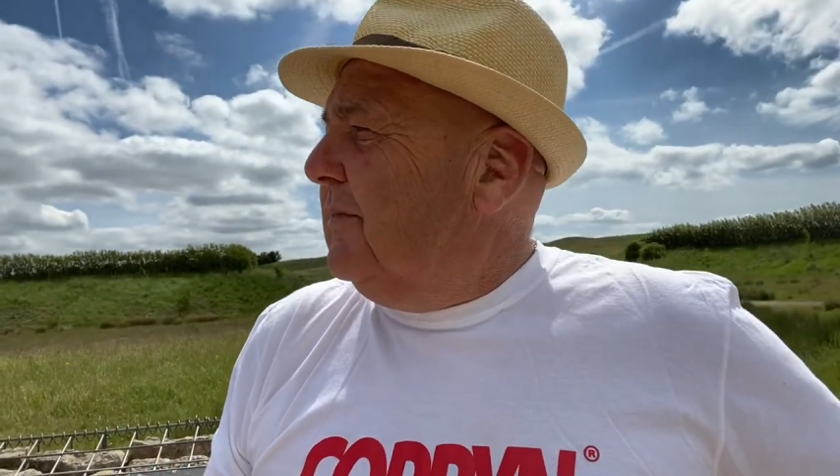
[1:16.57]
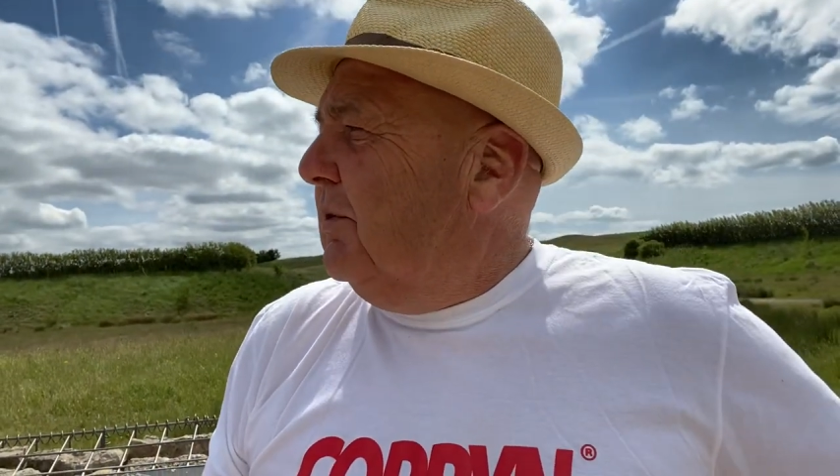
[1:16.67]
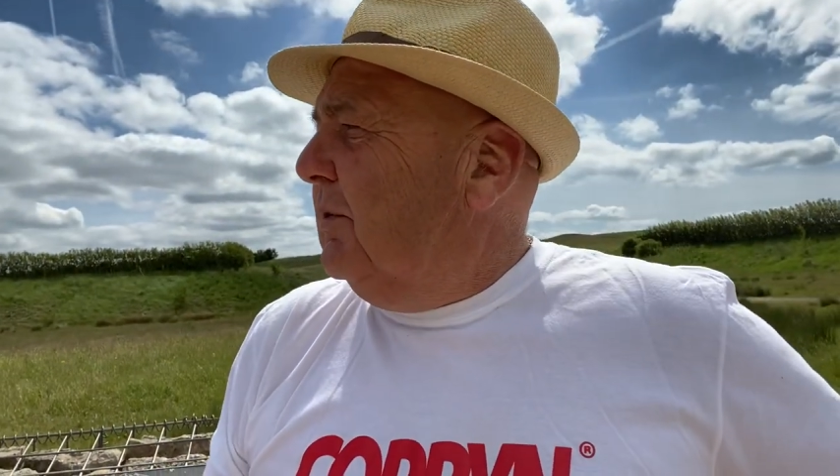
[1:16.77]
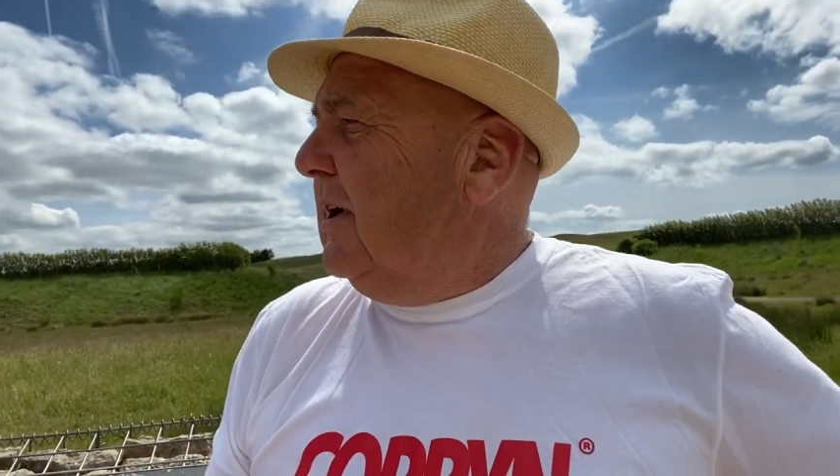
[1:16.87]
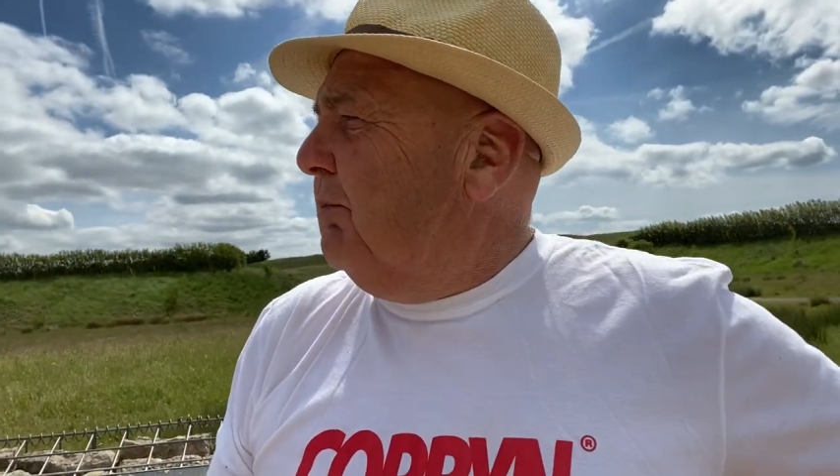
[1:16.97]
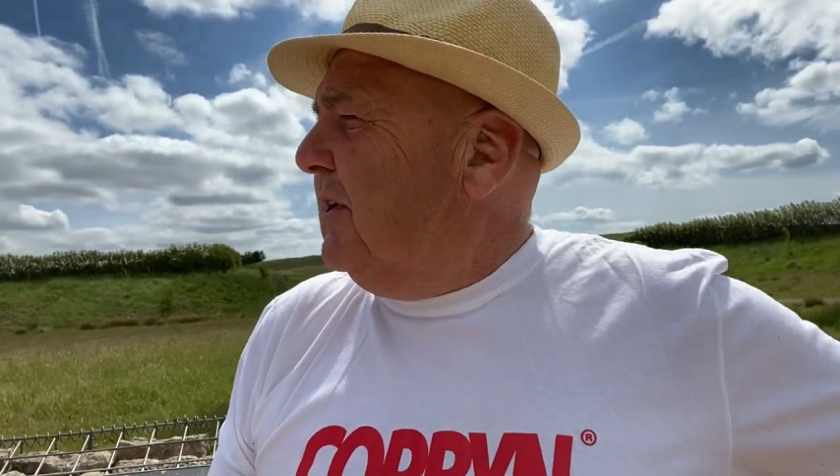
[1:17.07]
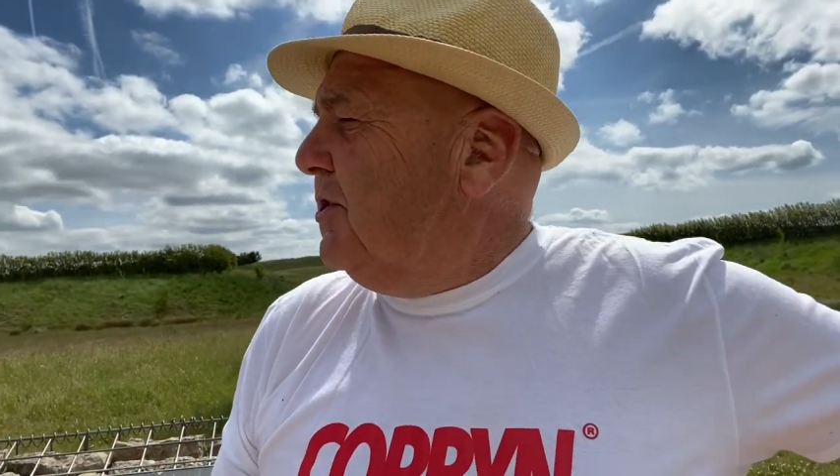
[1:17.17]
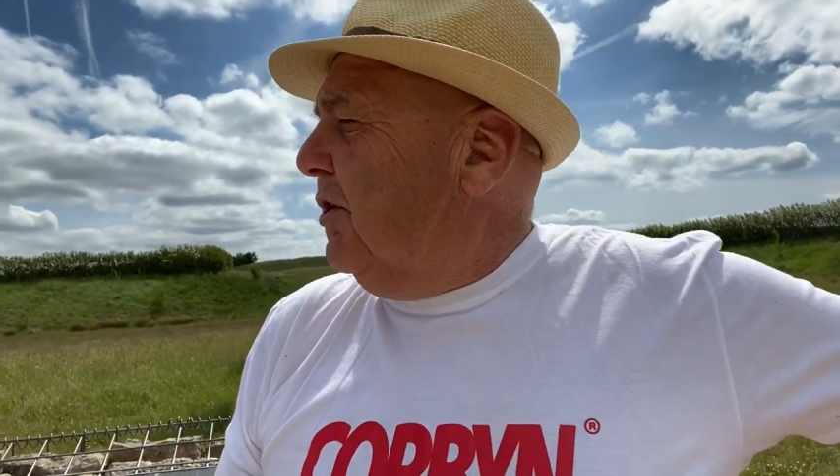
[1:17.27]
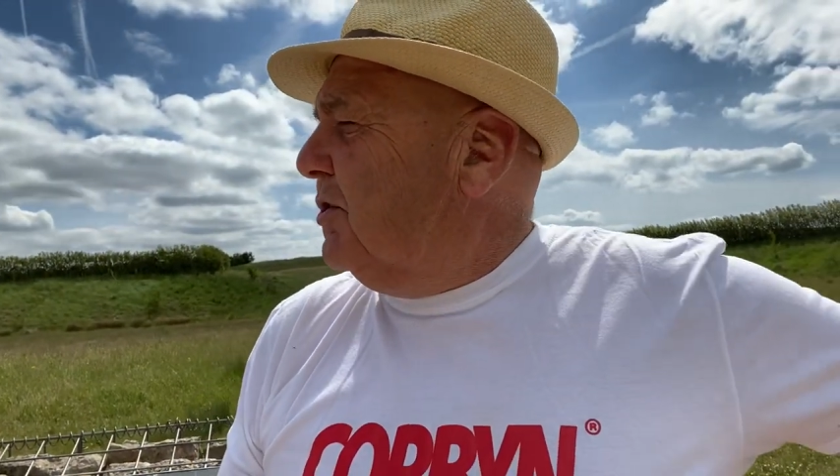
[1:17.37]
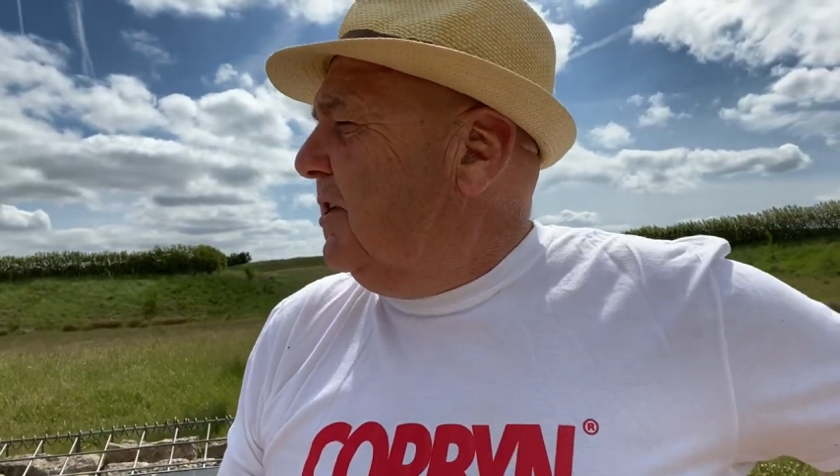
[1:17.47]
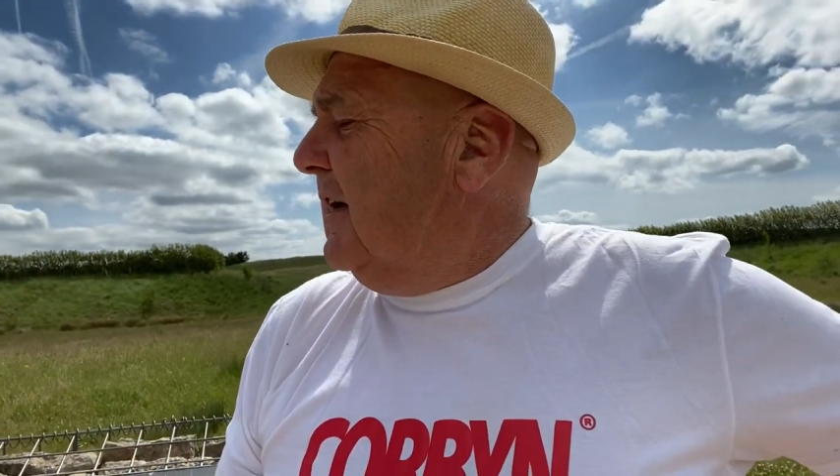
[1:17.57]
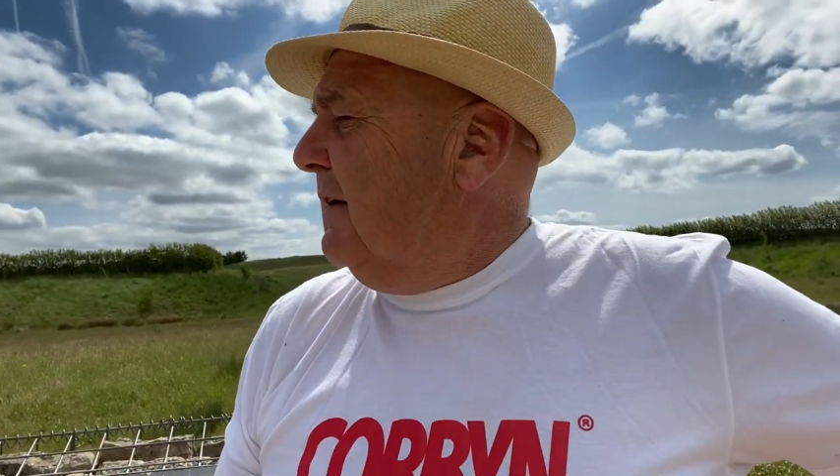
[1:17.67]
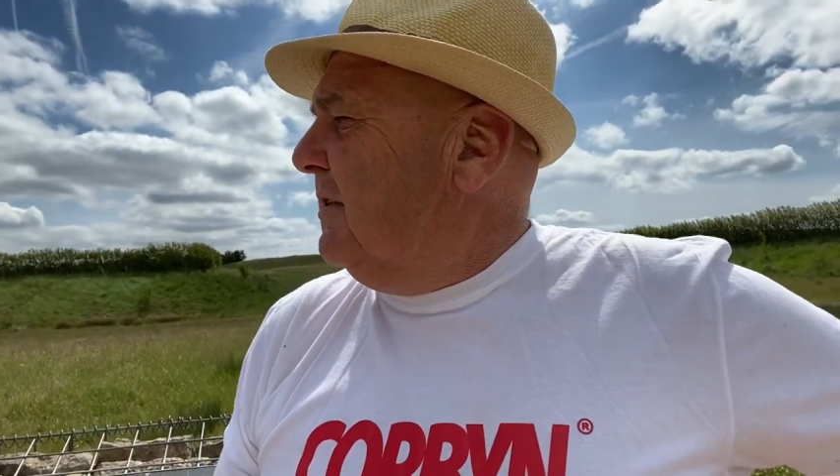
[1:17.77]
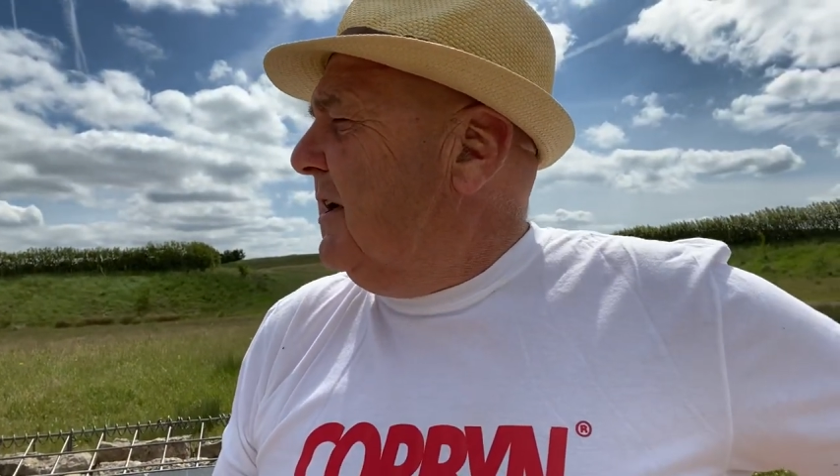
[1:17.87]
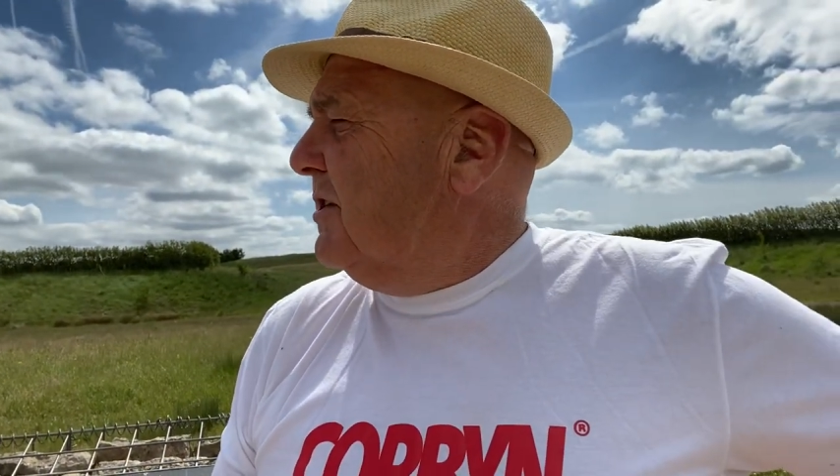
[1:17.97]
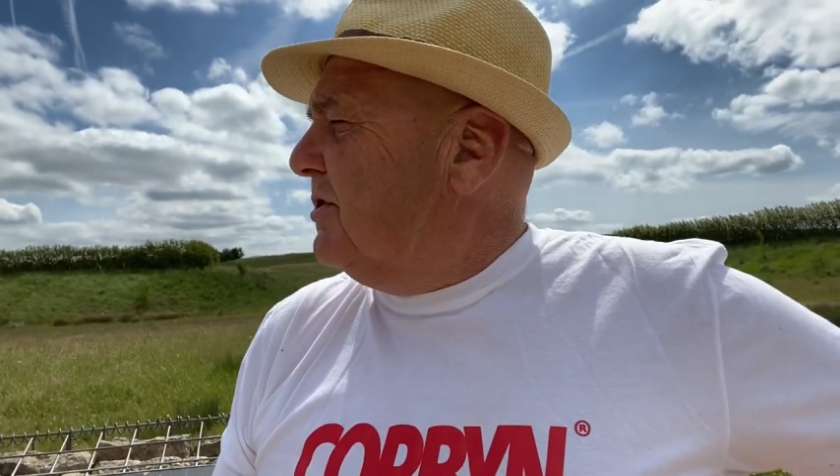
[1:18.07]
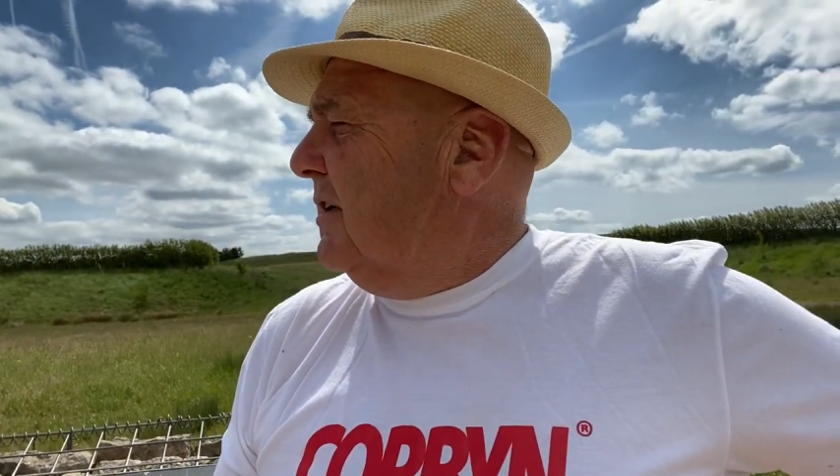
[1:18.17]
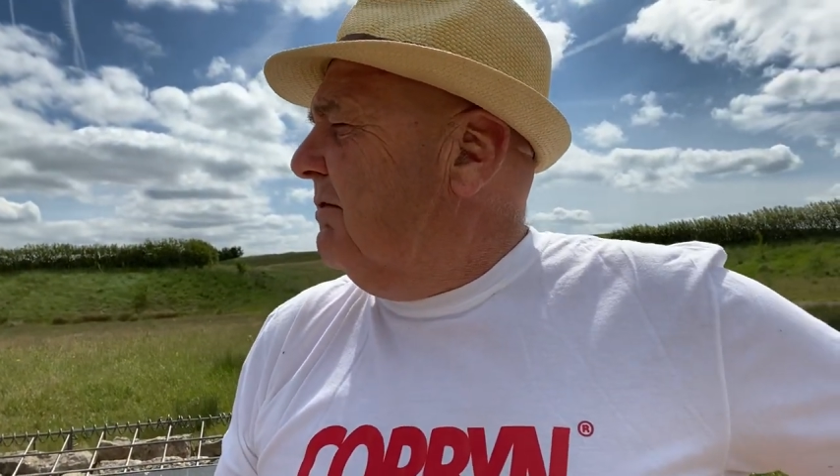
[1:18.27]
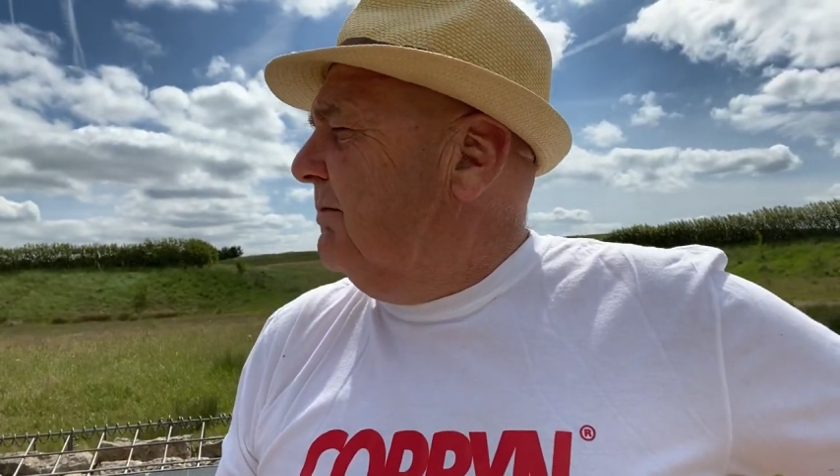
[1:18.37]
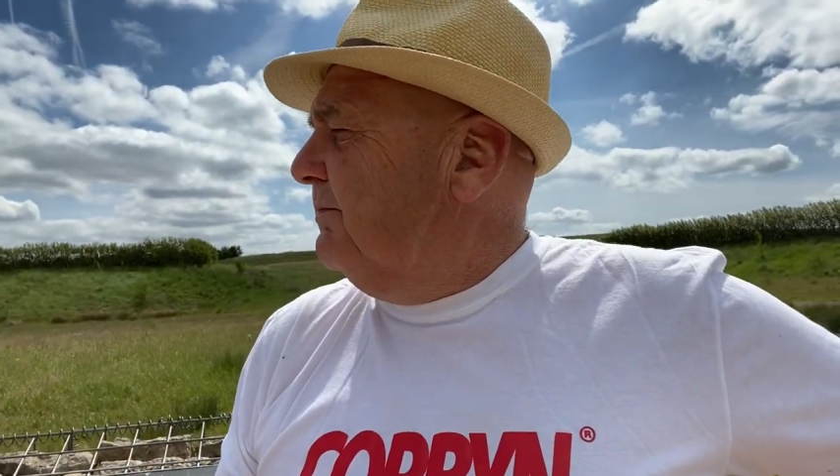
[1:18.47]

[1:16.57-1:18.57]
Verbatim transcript: we're in West Yorkshire now, are we now, Steve?